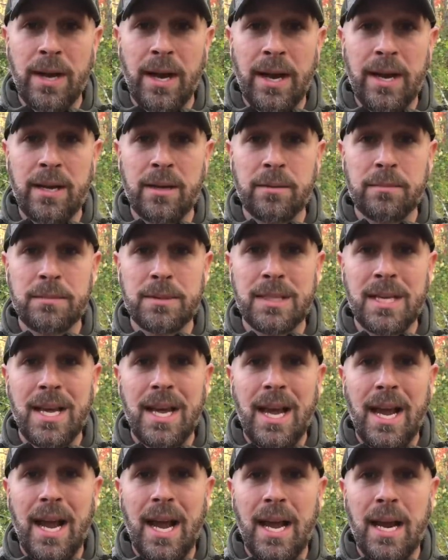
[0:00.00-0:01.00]
items,
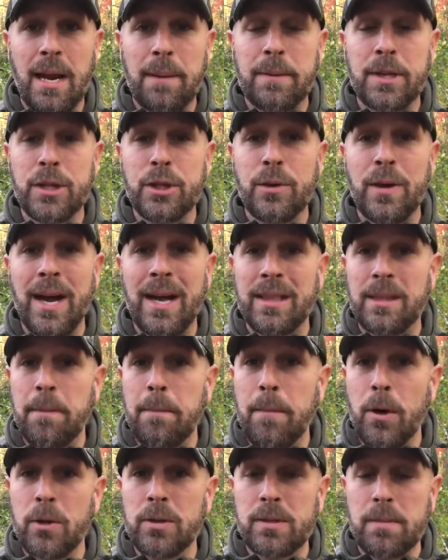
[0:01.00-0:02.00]
and I'm going to do it at the
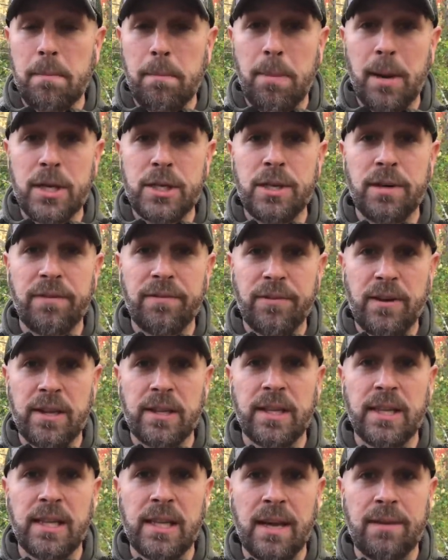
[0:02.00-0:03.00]
most
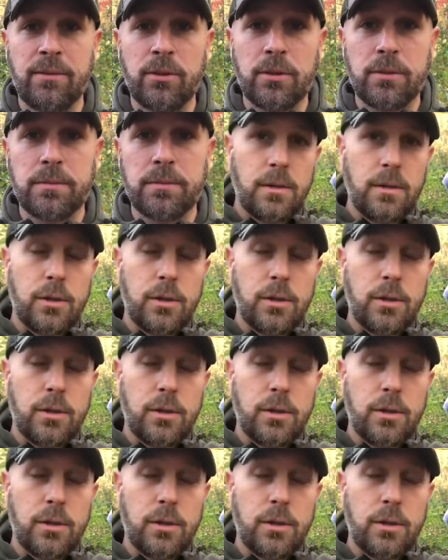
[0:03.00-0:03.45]
budget-friendly level.